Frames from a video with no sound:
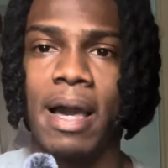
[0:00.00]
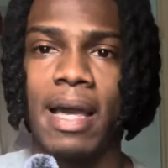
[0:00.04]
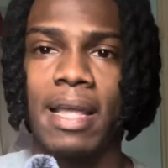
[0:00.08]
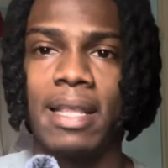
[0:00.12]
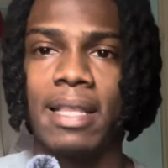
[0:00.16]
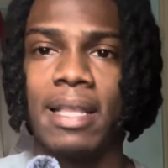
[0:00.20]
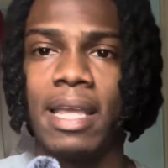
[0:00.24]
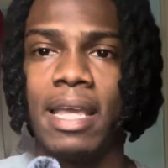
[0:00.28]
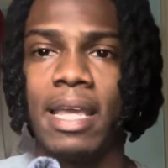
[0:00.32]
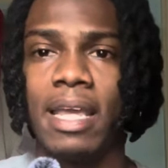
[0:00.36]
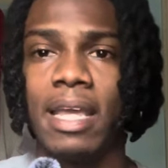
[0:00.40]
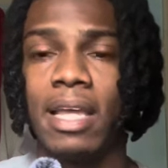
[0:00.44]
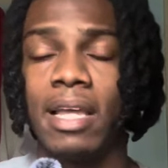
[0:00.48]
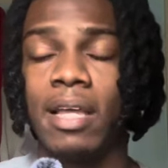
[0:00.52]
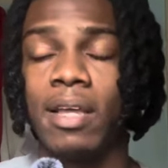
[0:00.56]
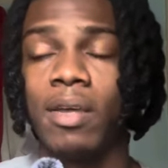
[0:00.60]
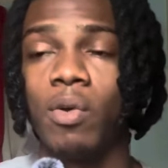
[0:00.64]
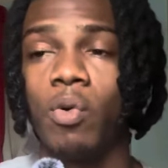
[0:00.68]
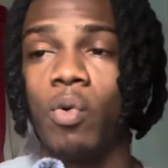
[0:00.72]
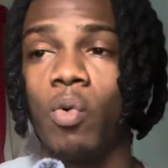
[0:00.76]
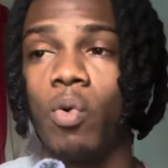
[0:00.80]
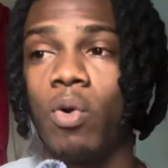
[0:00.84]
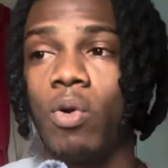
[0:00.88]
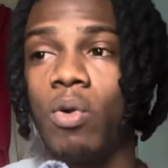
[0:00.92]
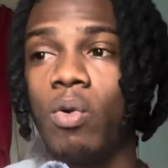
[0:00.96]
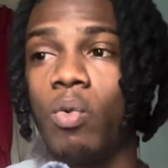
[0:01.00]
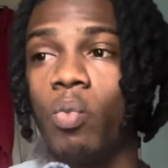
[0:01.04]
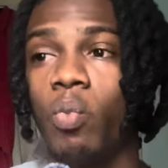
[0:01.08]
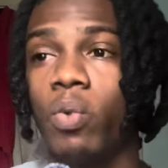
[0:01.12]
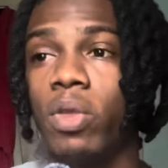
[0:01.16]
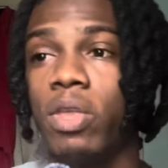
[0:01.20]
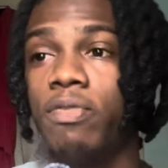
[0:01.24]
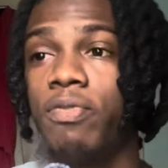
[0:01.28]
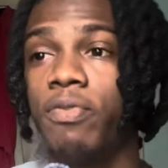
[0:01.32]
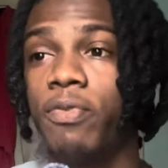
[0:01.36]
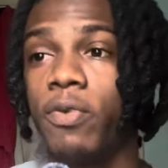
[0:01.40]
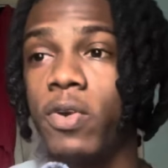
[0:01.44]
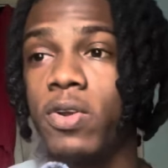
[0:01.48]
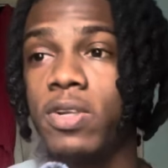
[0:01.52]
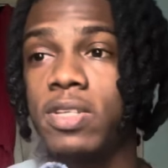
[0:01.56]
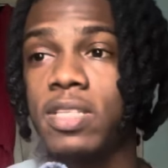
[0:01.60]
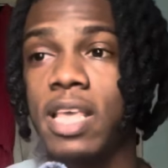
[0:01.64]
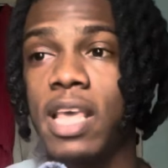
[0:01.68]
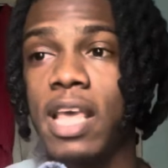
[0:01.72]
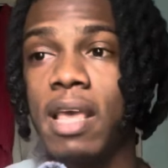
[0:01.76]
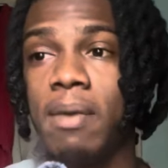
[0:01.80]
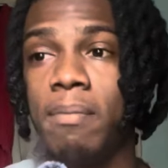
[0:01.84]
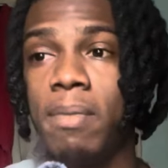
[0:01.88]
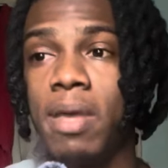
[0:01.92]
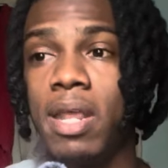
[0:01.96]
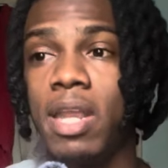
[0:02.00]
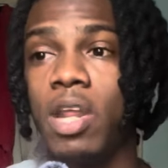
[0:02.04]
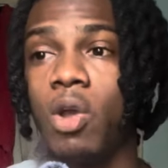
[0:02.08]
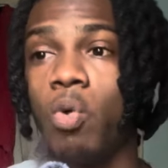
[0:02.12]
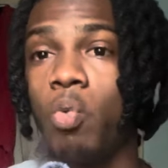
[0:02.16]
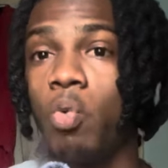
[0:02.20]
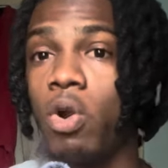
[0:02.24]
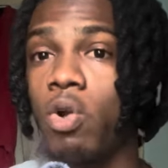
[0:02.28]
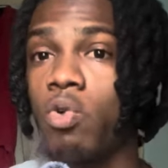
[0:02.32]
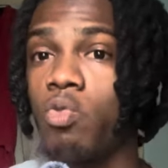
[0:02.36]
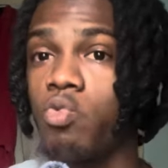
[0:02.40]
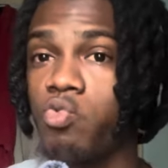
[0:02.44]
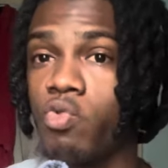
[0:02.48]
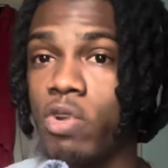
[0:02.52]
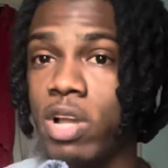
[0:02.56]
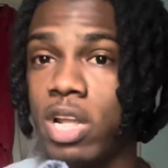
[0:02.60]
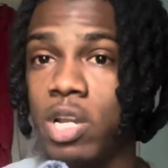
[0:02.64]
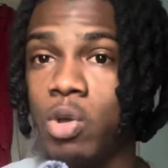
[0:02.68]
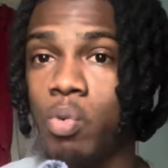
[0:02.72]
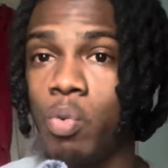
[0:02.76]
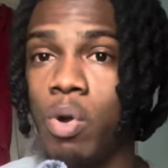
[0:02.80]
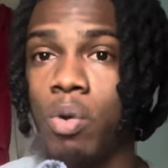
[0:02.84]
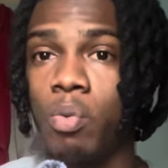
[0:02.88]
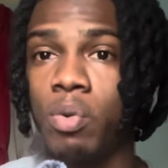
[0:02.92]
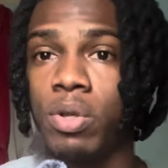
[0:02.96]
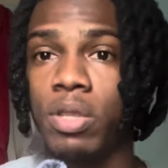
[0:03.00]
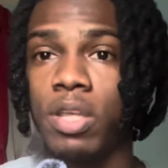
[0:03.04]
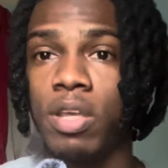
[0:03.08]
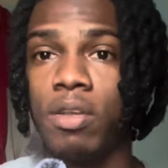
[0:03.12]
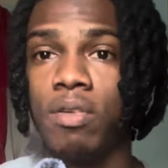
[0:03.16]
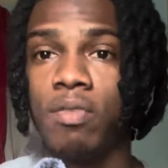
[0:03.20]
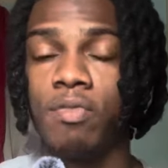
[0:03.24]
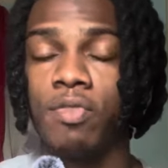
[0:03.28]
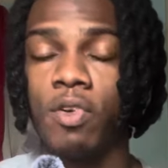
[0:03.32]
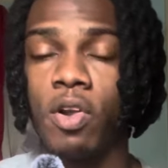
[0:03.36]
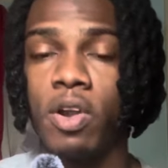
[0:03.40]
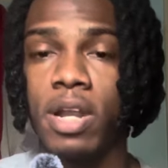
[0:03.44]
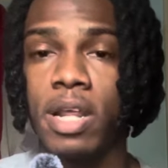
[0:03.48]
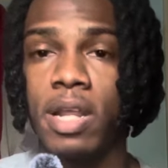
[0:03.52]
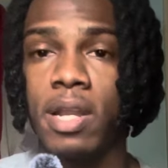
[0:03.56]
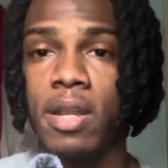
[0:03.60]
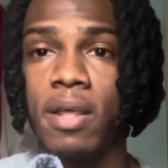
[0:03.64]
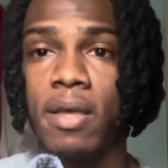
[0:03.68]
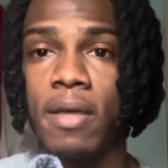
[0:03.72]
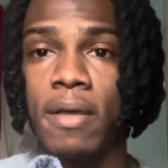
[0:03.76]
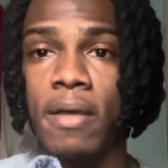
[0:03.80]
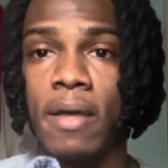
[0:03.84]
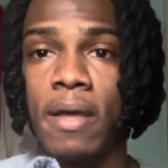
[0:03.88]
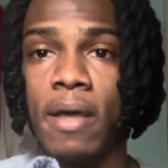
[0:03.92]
I think when he first came in, it worked really well with inverted